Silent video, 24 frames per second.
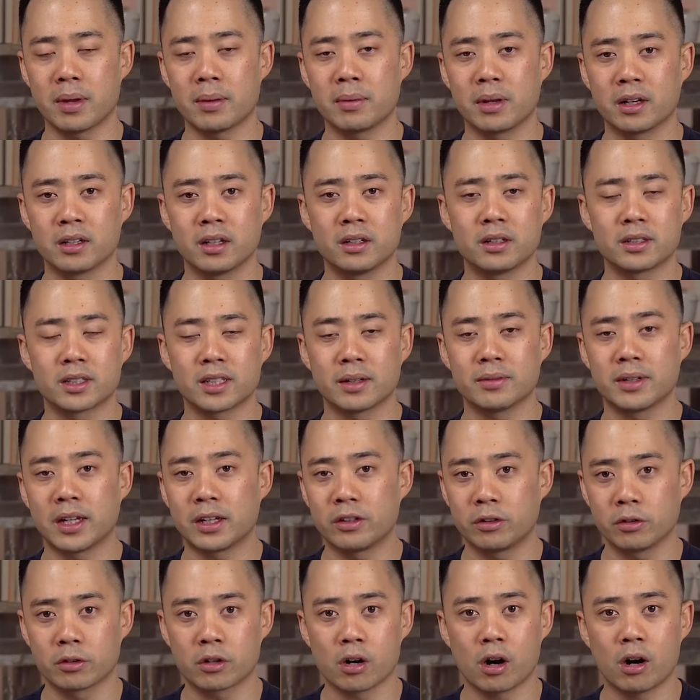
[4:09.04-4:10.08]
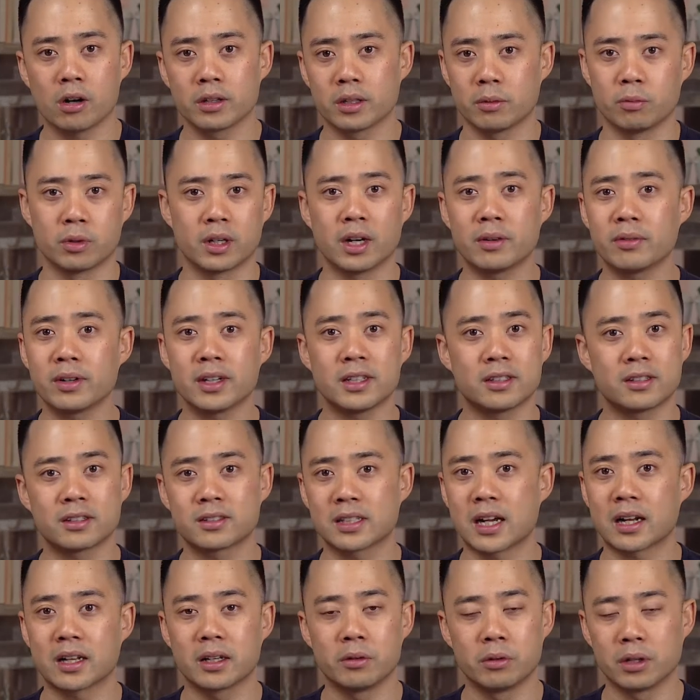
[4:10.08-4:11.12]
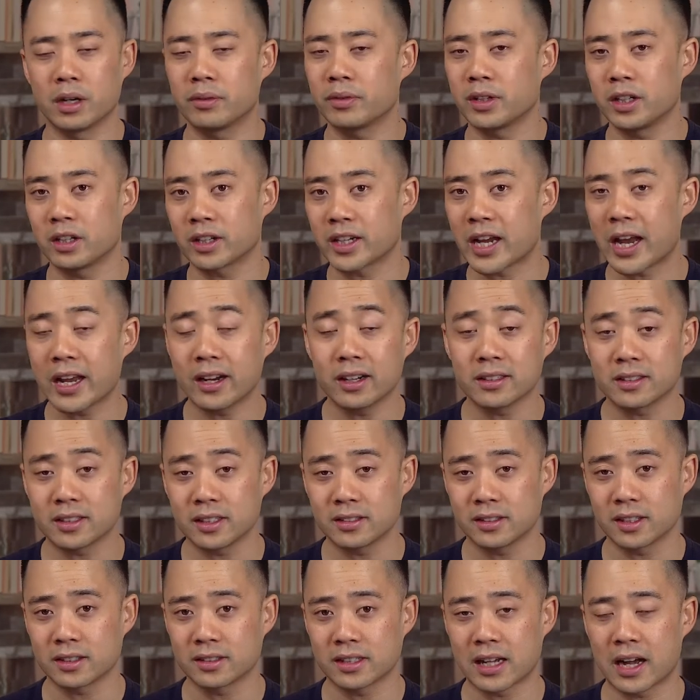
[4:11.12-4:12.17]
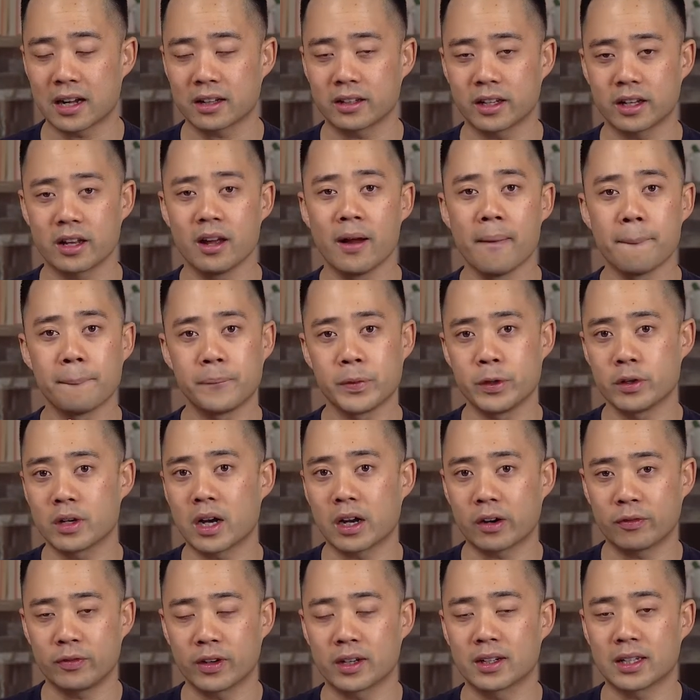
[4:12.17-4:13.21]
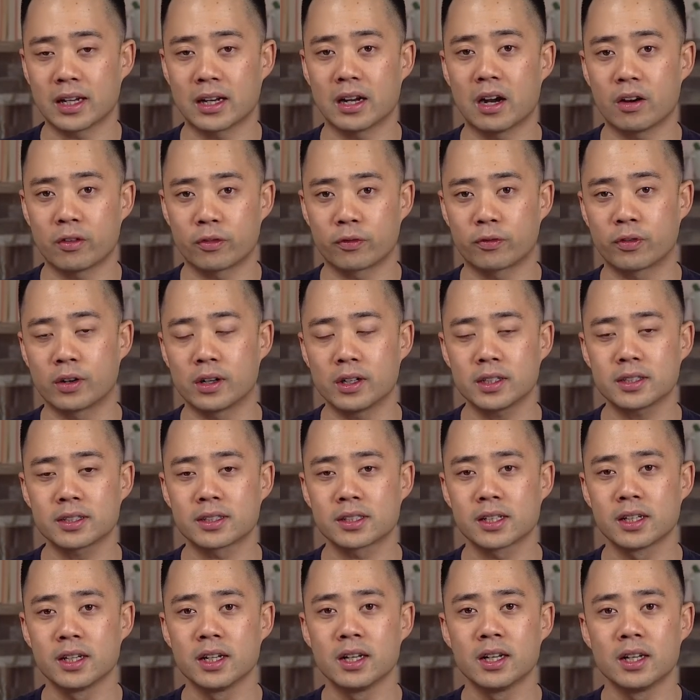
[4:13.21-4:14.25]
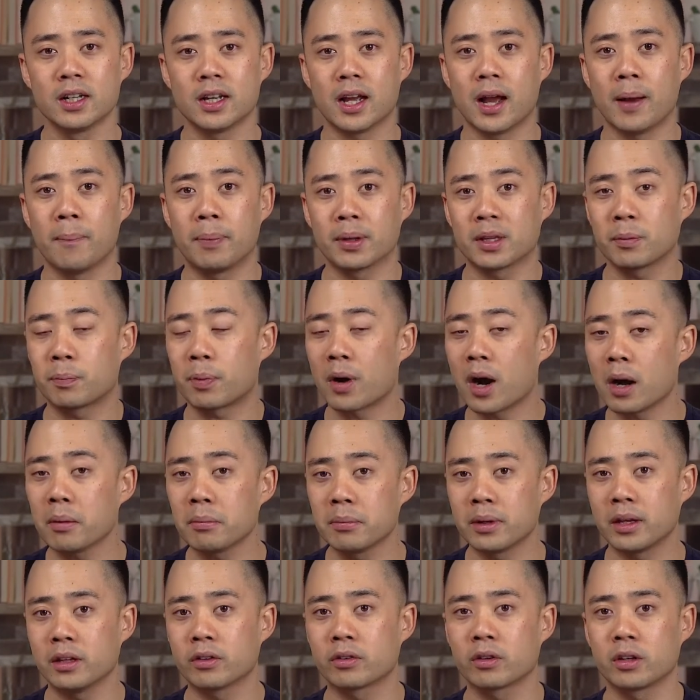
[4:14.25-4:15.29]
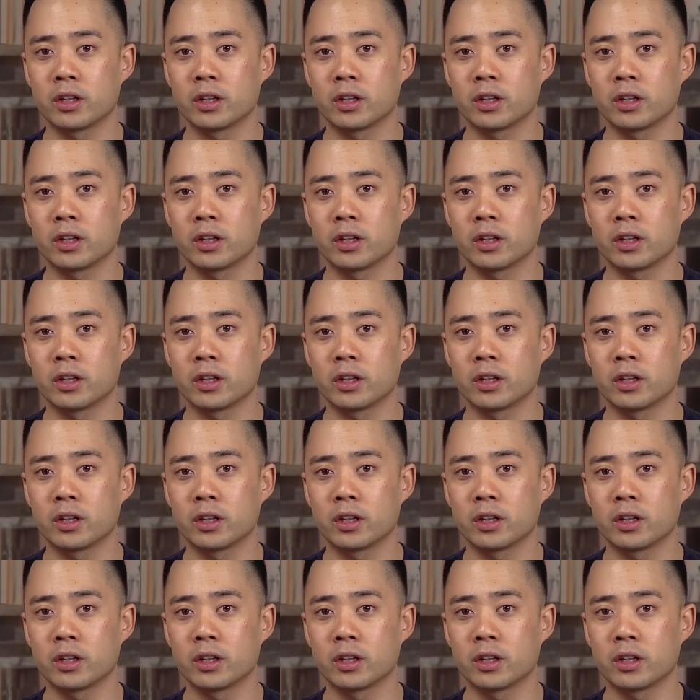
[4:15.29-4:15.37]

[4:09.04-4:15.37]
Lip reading: maybe another 7 days, you call them. Whatever it is exactly, whatever your cadence is exactly, you got to figure that out first. But the problem is